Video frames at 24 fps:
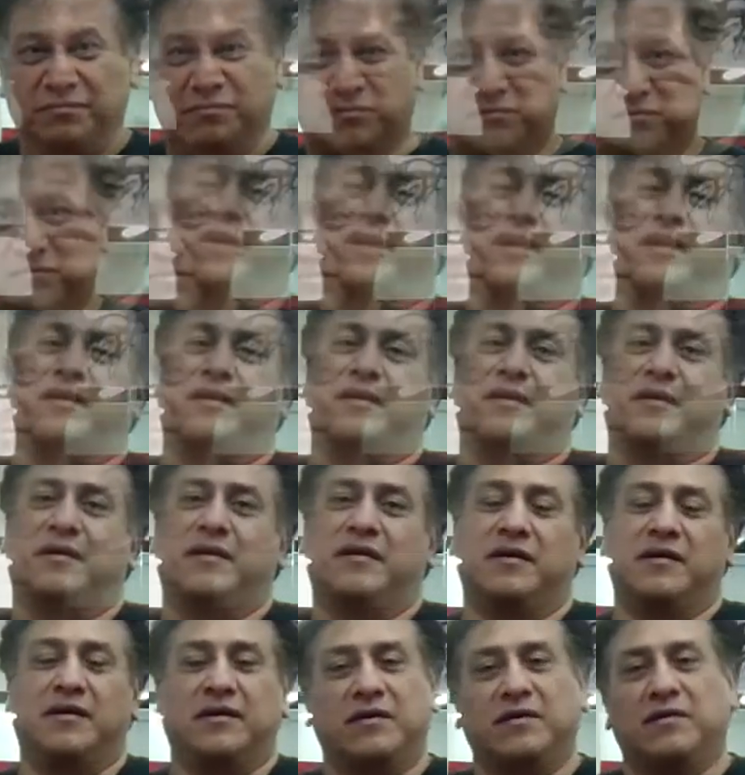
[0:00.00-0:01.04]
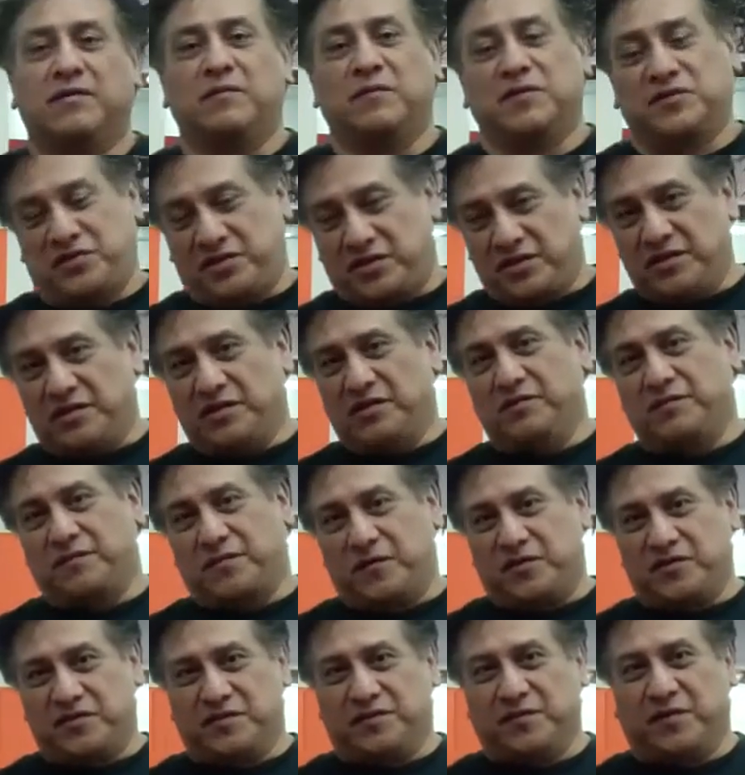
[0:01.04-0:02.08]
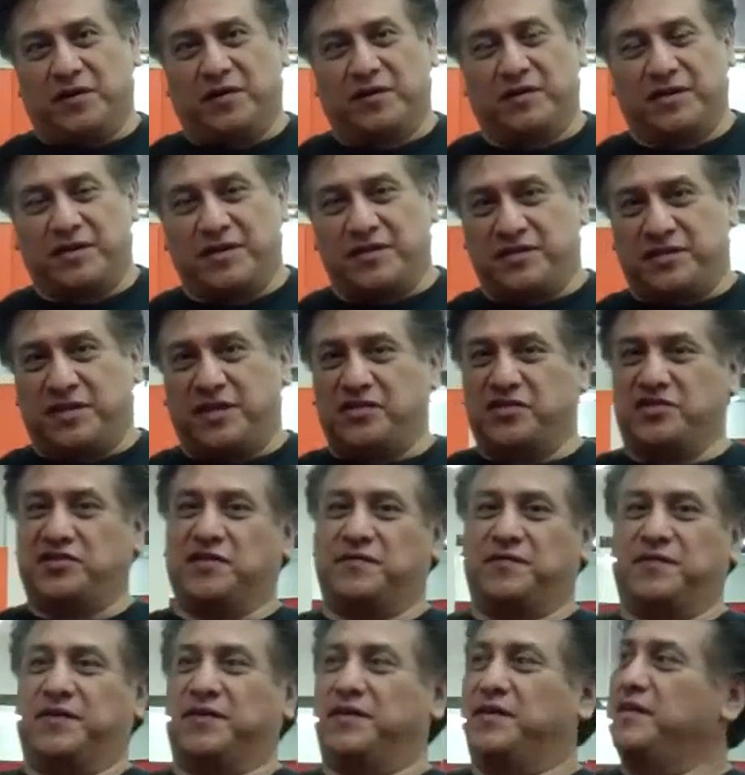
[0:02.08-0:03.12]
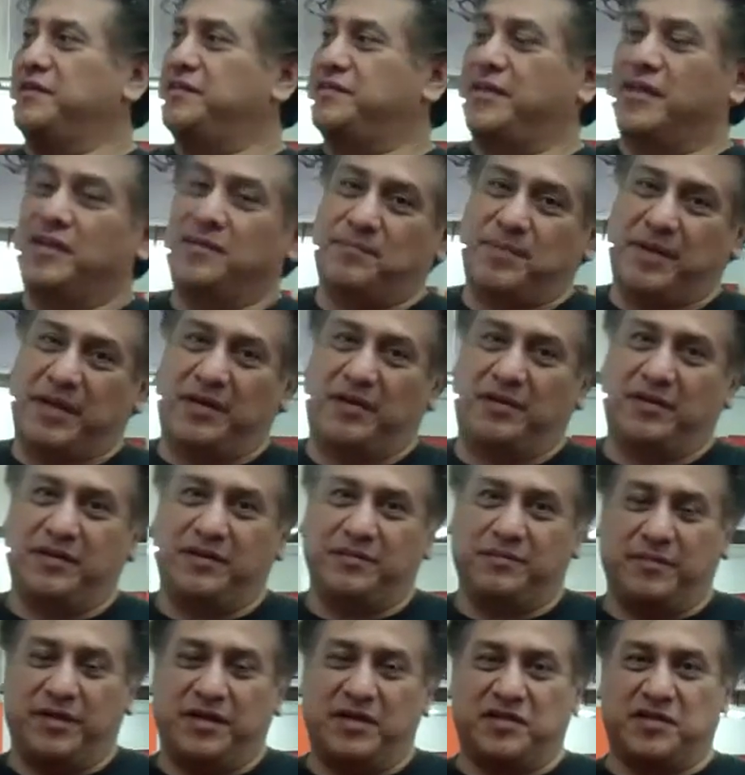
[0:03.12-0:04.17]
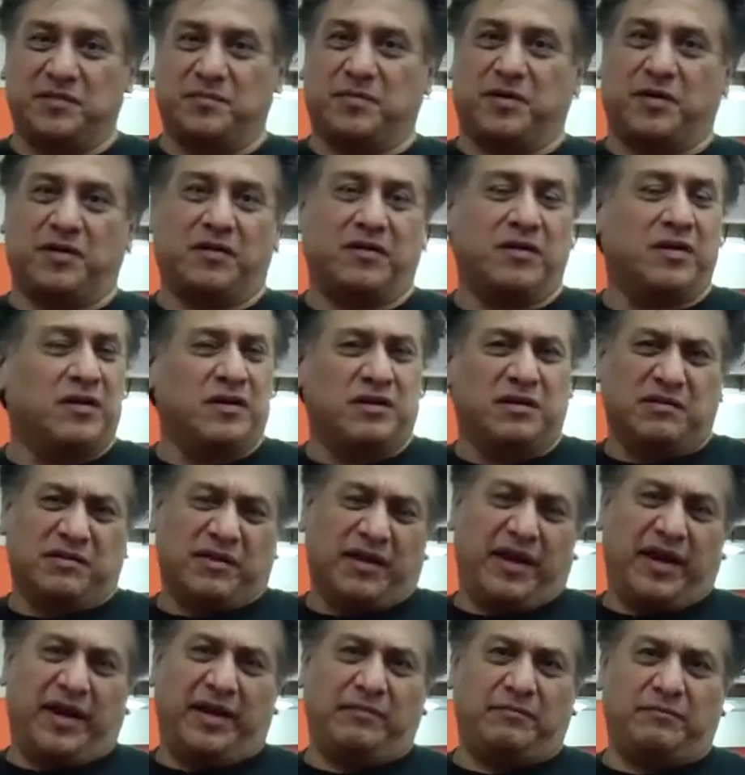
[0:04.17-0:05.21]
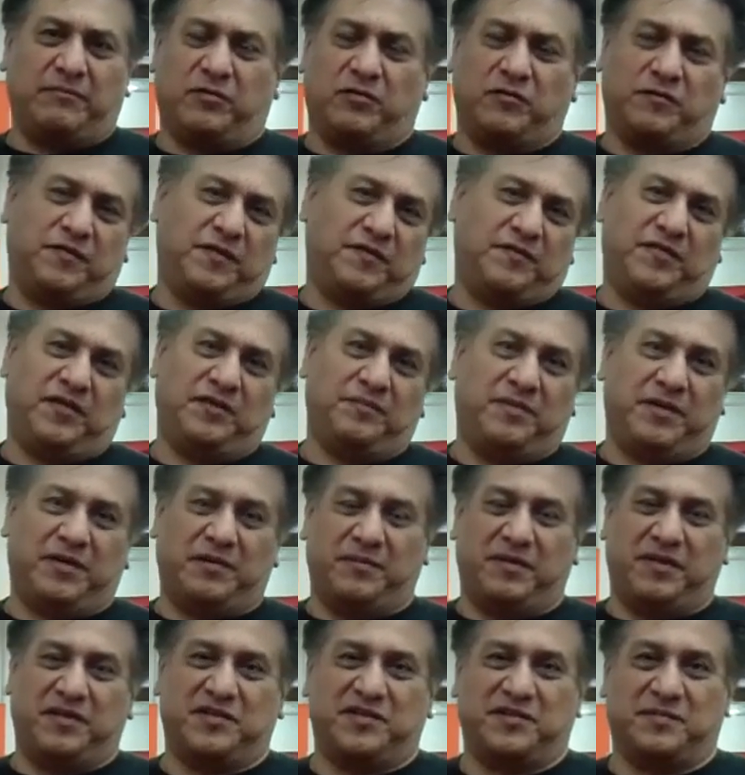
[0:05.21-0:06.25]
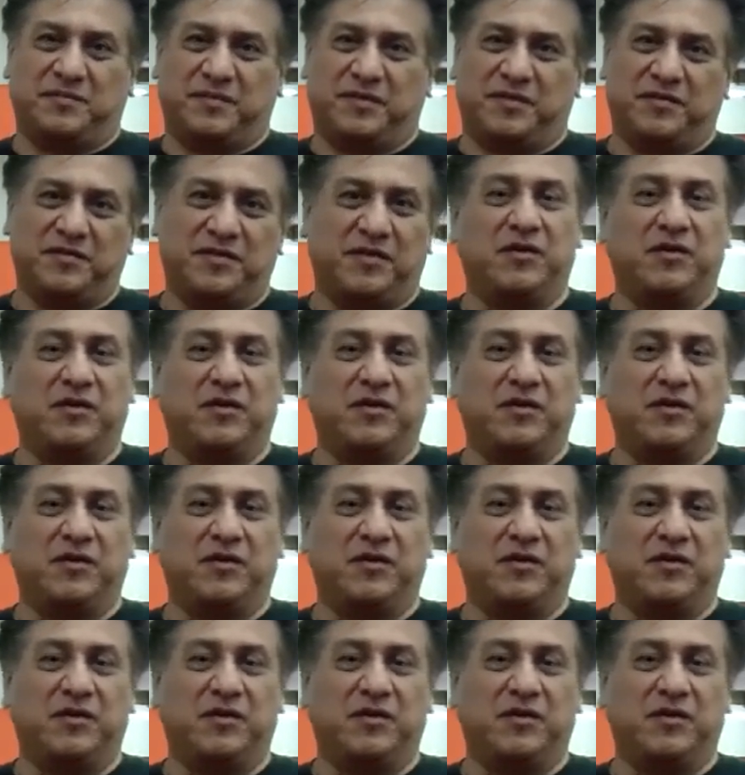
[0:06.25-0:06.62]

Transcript: Okay, what you're going to do first of all is you get yourself a 10-pound medicine ball, 8 or 15-pound medicine ball.